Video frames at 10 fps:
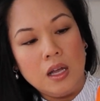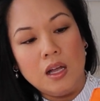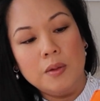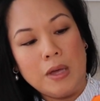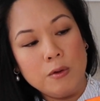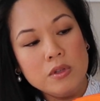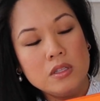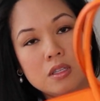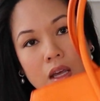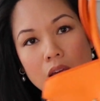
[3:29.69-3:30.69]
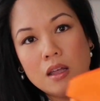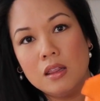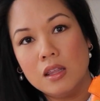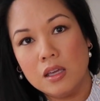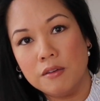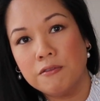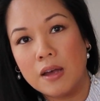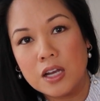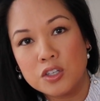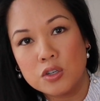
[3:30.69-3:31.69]
I would say the
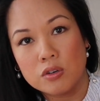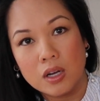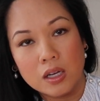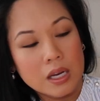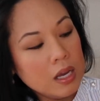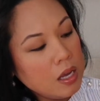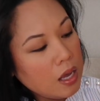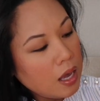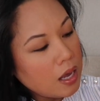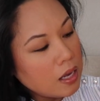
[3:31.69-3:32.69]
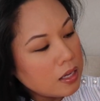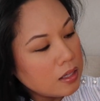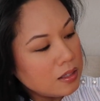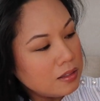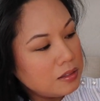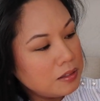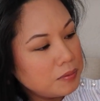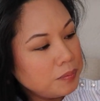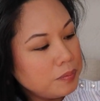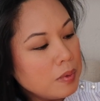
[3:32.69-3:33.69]
Fashion Drug has